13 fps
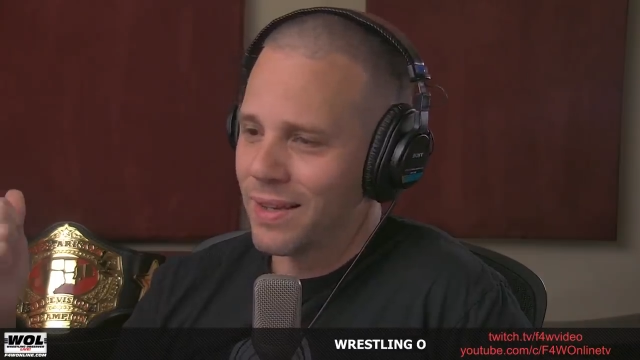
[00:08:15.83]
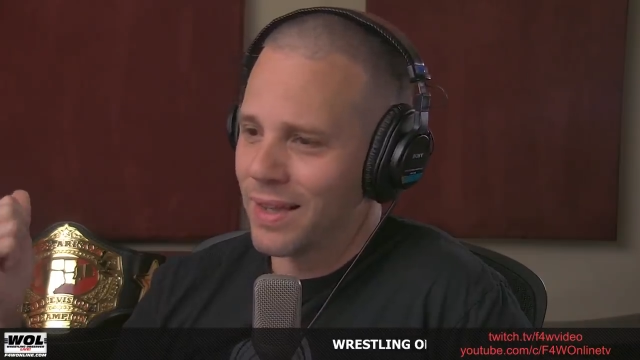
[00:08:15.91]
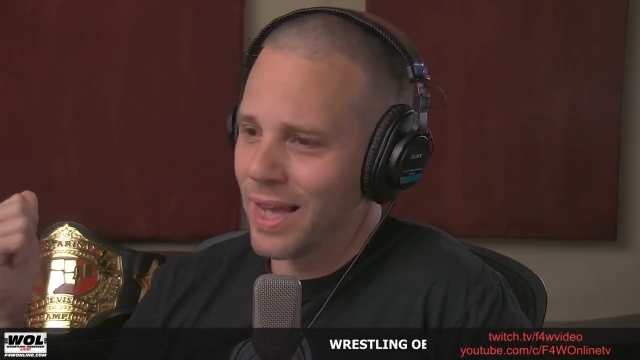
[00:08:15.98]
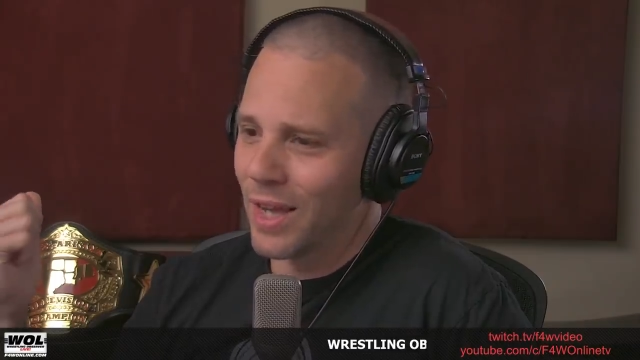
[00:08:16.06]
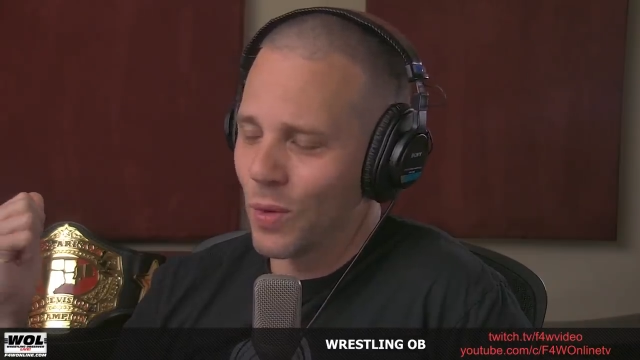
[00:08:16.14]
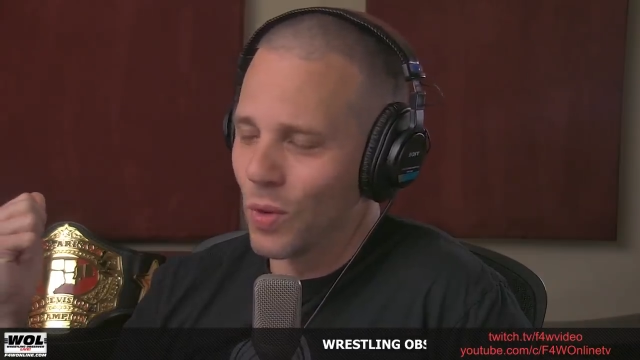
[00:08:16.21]

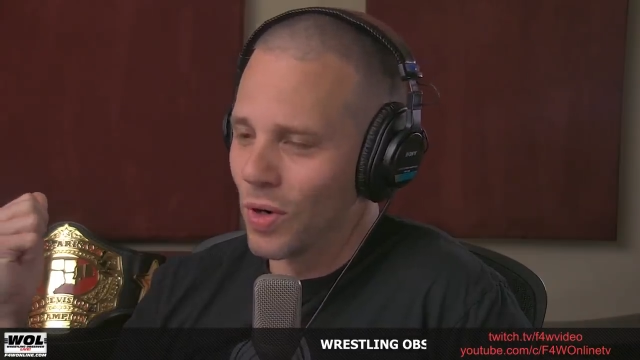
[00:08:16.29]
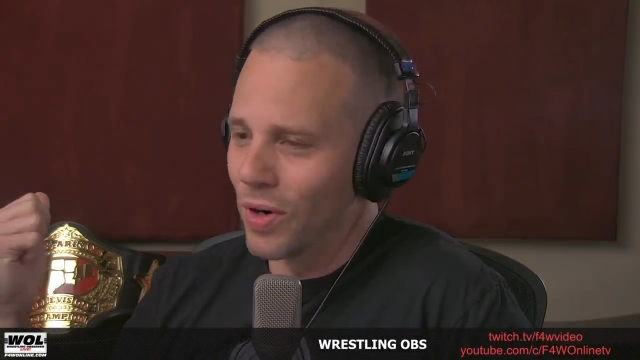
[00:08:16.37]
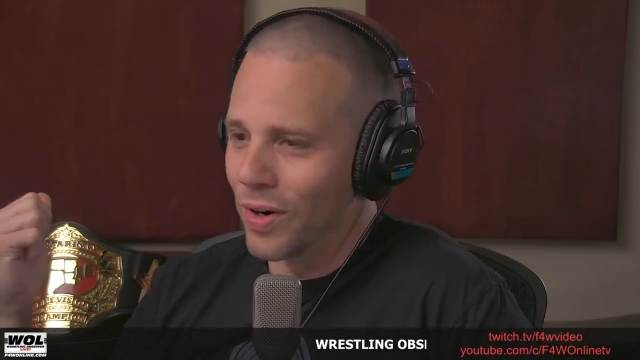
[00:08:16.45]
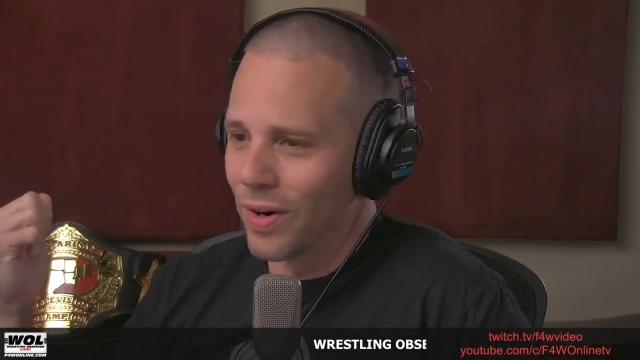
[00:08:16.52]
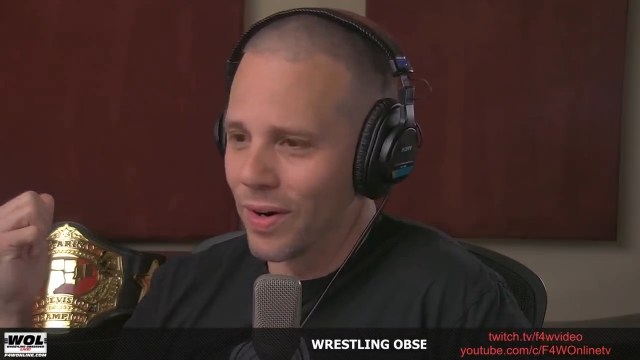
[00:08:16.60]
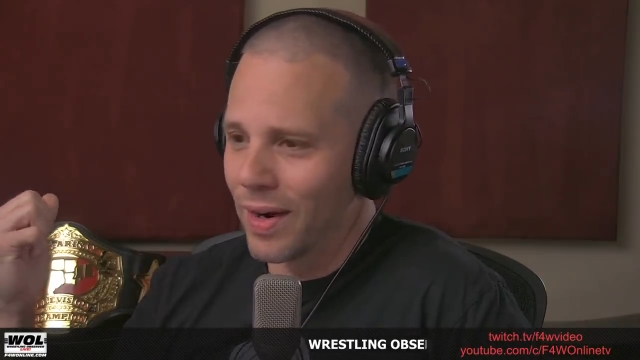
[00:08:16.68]
They
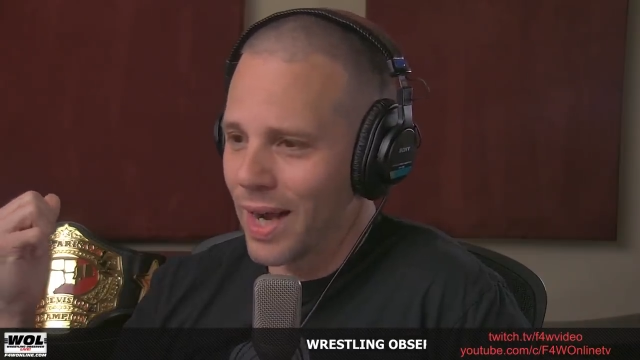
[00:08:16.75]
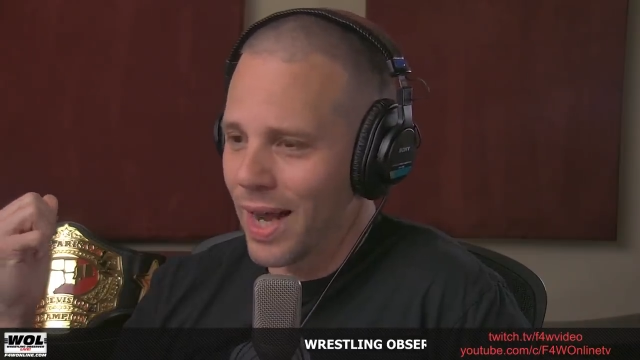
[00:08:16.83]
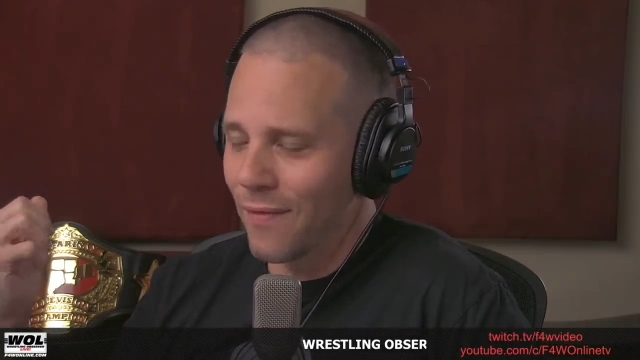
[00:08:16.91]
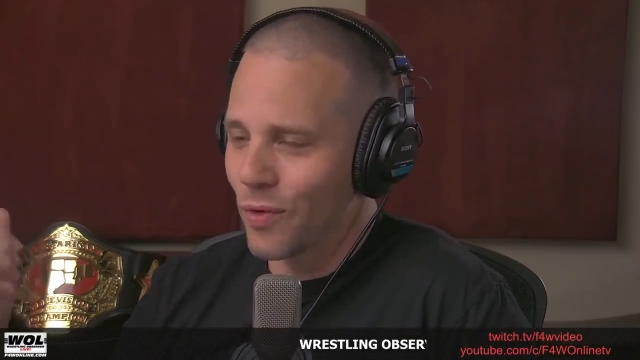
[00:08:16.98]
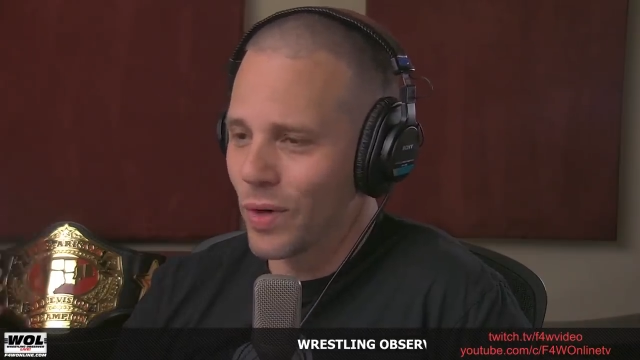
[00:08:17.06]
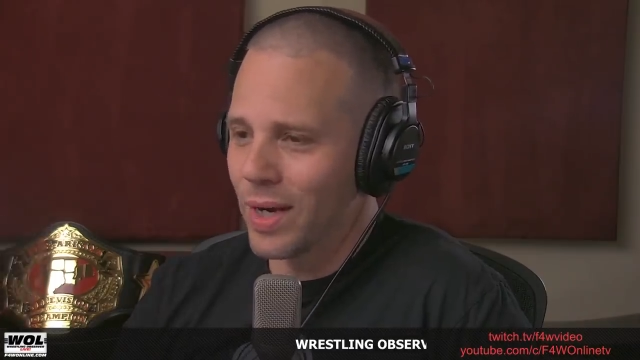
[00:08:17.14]
were
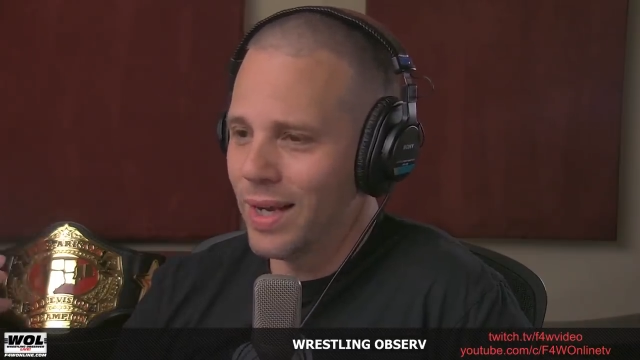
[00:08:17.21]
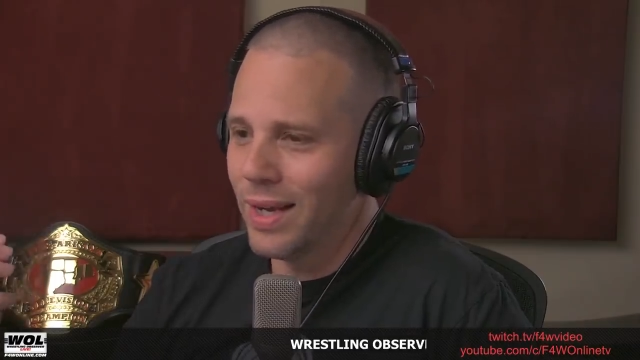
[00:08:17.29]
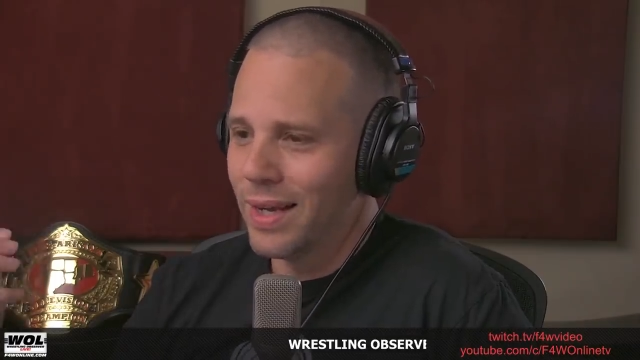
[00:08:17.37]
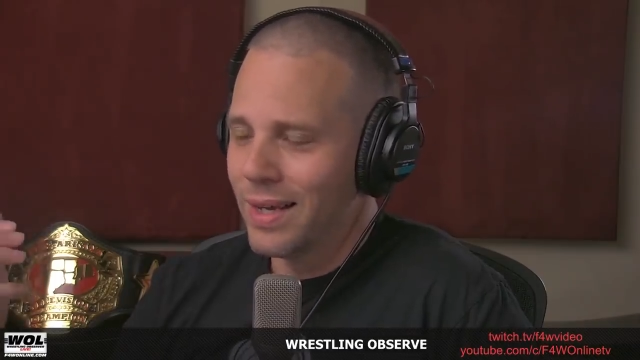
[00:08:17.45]
That's every they were.